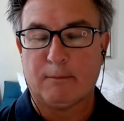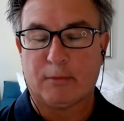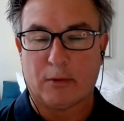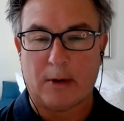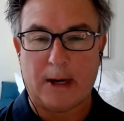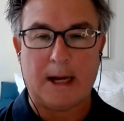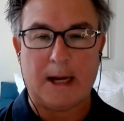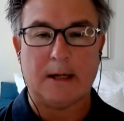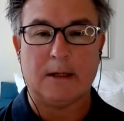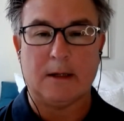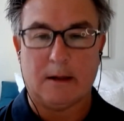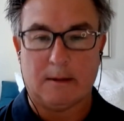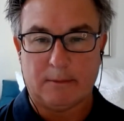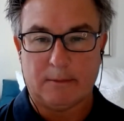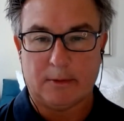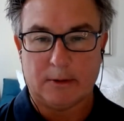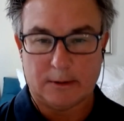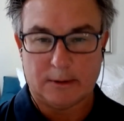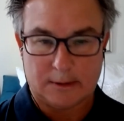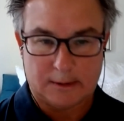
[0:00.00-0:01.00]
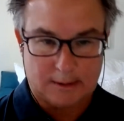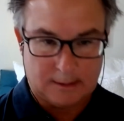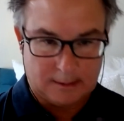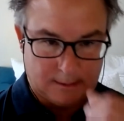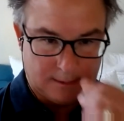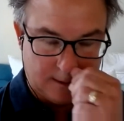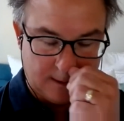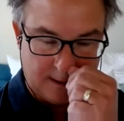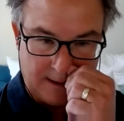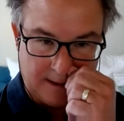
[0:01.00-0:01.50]
brand numbers
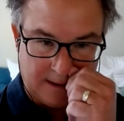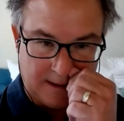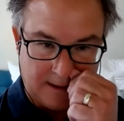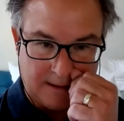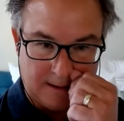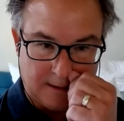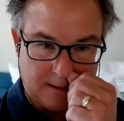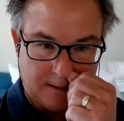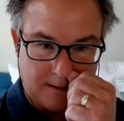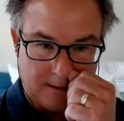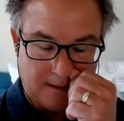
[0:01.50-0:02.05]
in